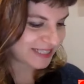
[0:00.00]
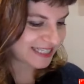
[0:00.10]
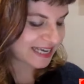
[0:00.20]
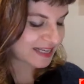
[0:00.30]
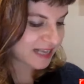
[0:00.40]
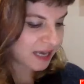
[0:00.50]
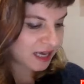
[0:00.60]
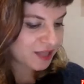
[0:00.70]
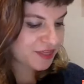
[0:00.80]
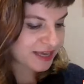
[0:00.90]
Matthias.
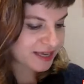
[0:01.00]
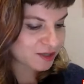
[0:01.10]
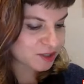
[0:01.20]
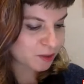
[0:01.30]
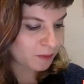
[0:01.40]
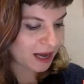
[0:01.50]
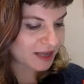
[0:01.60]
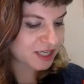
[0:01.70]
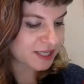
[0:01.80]
Thank you so much.